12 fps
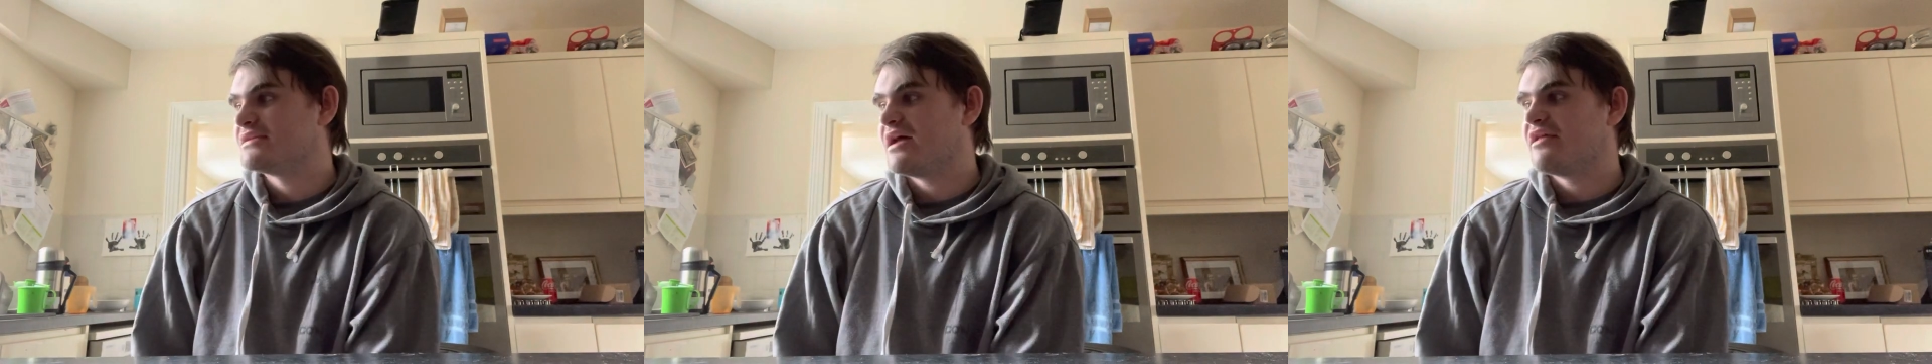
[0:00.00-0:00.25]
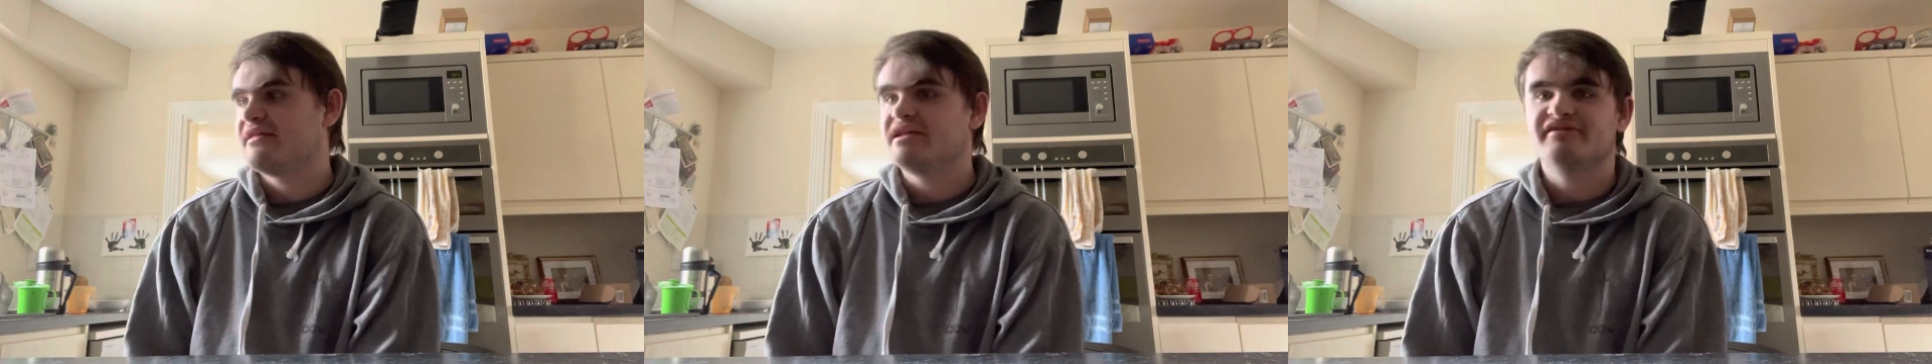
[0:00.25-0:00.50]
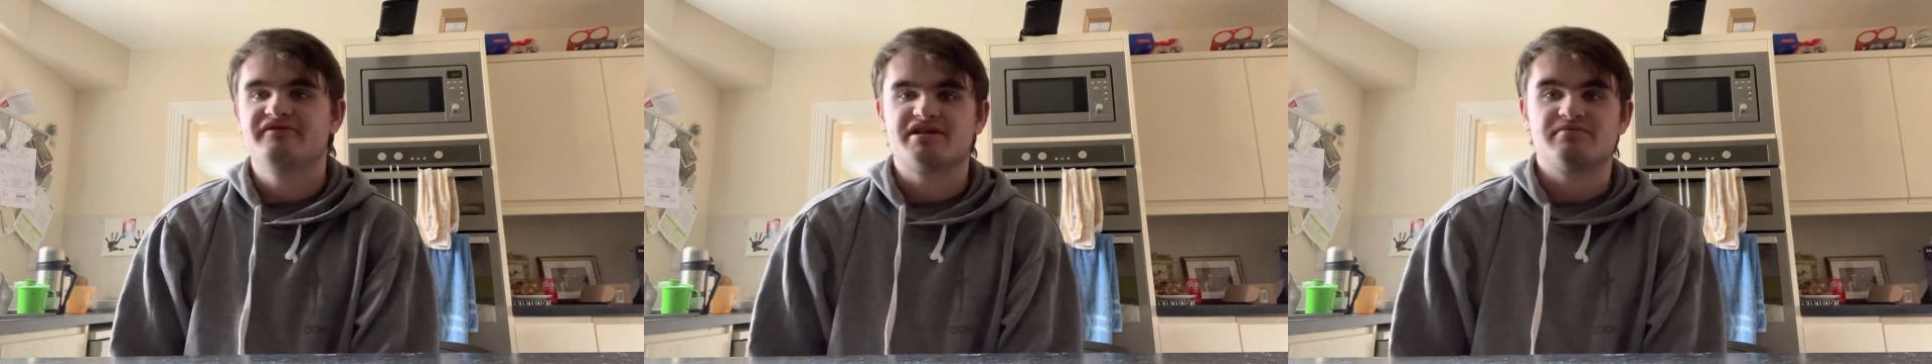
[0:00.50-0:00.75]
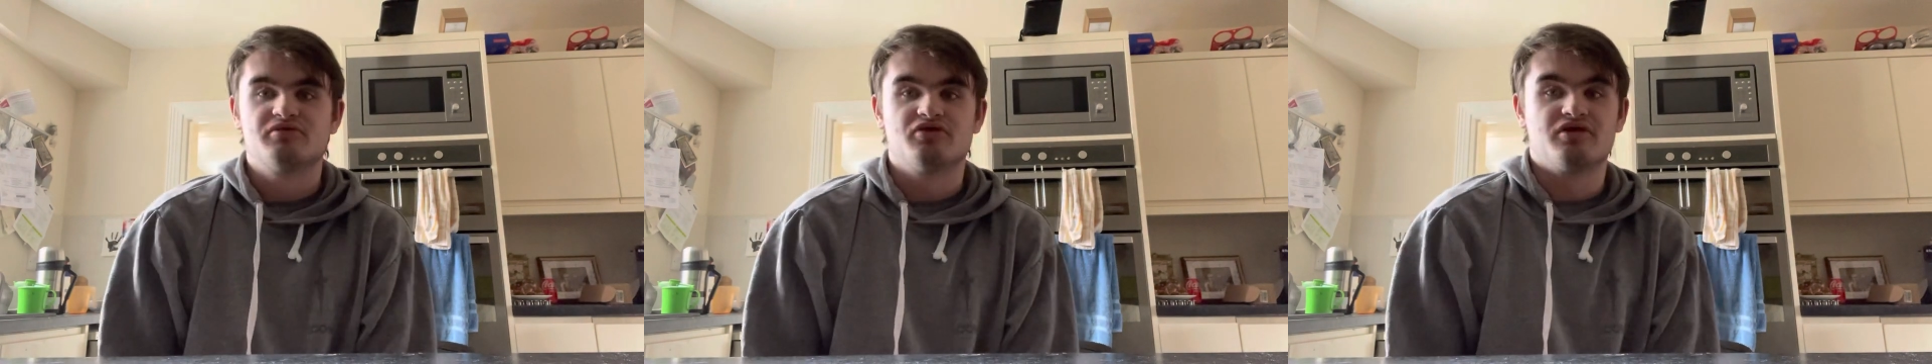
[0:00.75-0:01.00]
I thank you for the
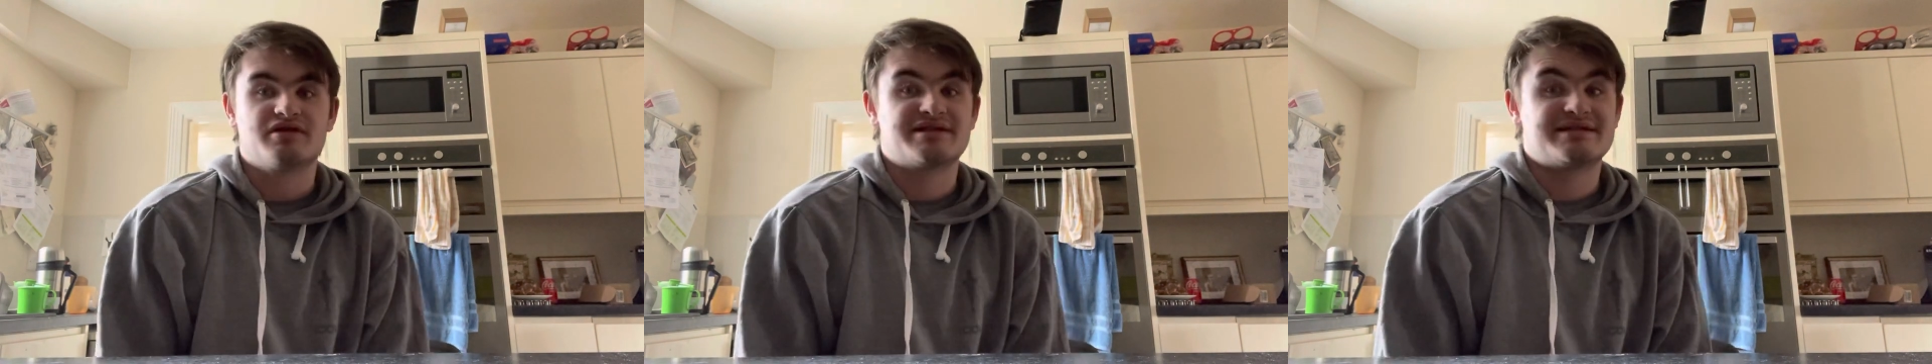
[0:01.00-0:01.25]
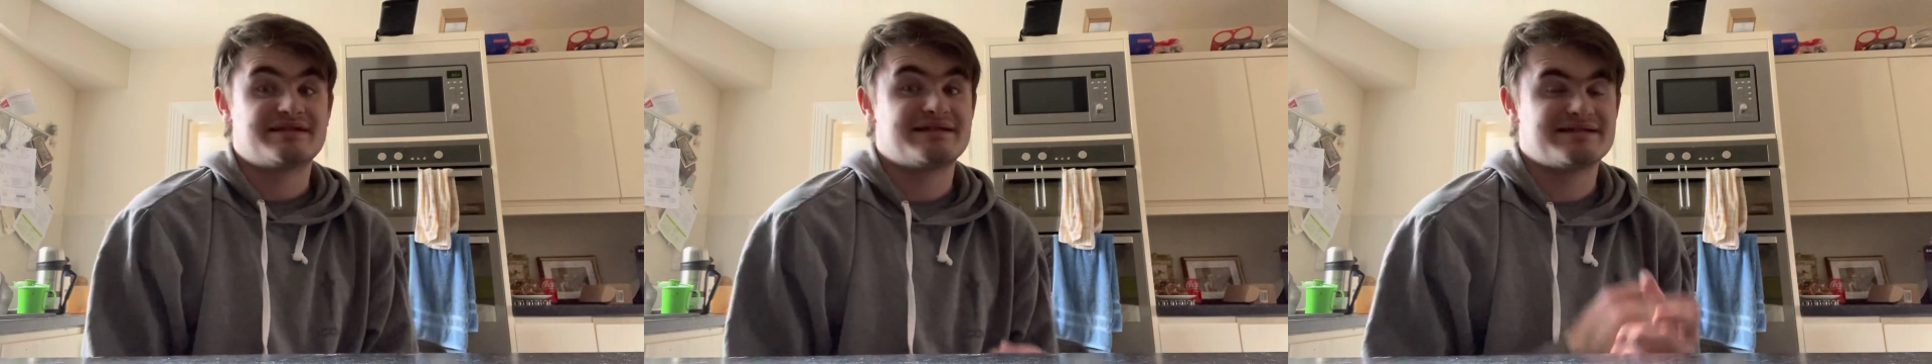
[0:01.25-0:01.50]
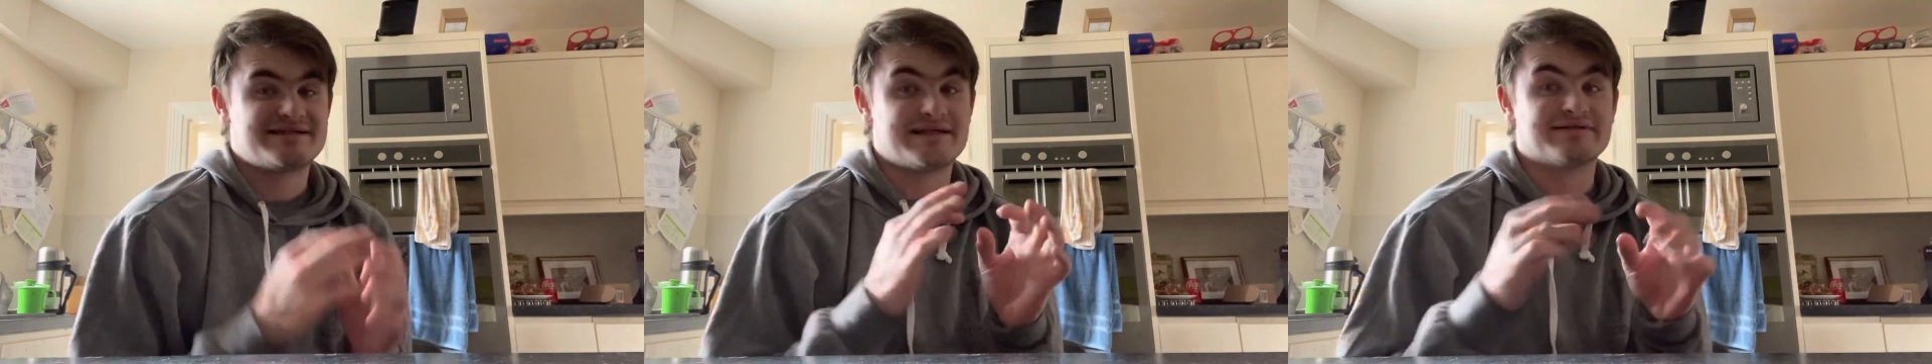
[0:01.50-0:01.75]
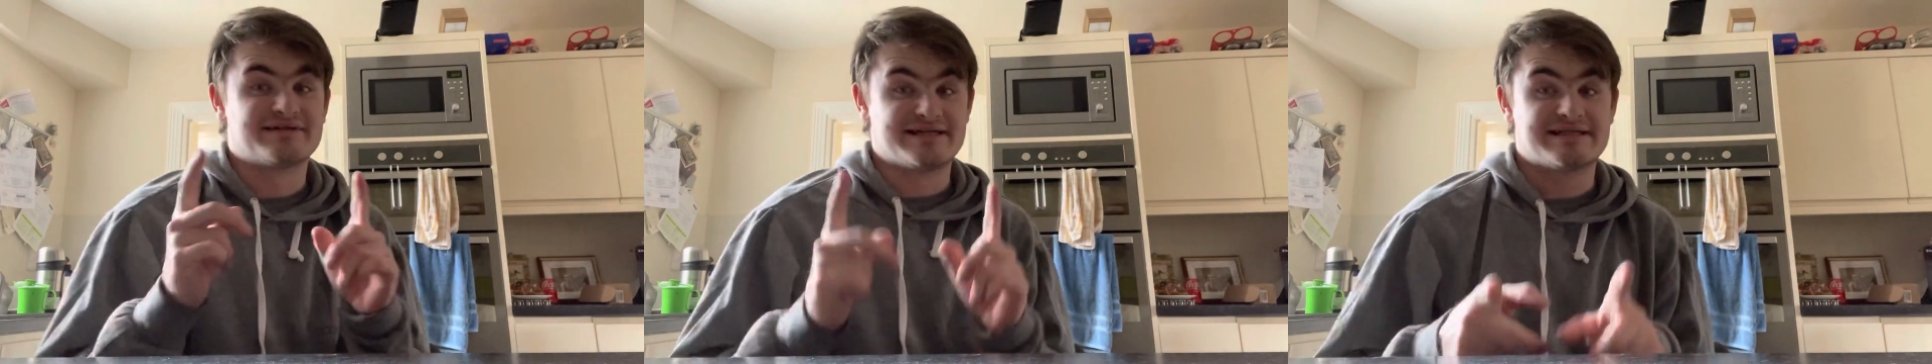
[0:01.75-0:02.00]
support still
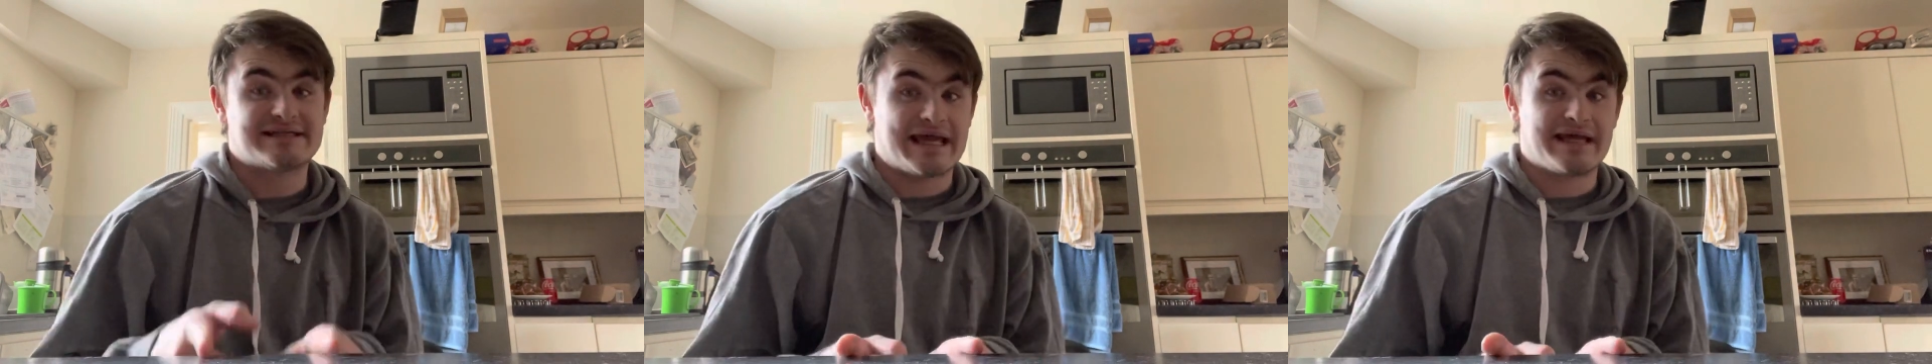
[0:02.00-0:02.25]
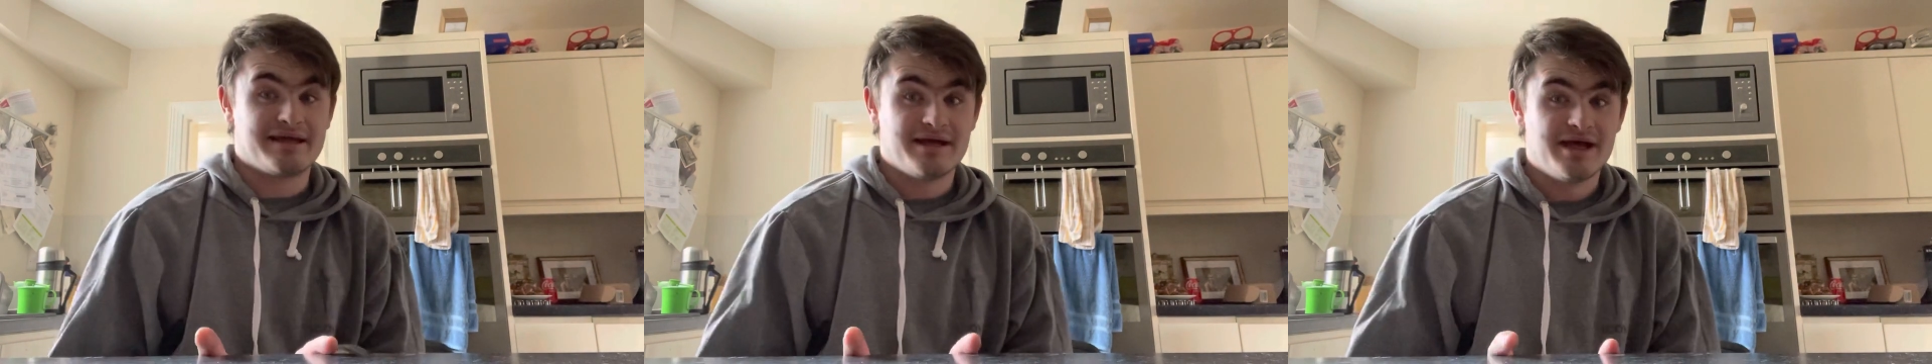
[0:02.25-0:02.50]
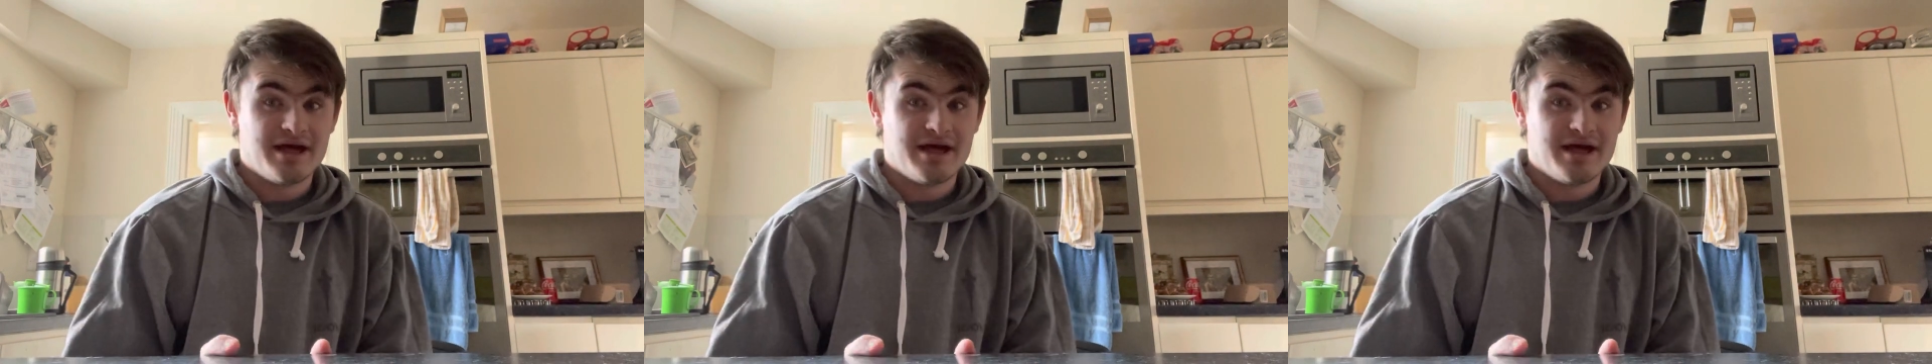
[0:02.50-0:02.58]
to this day,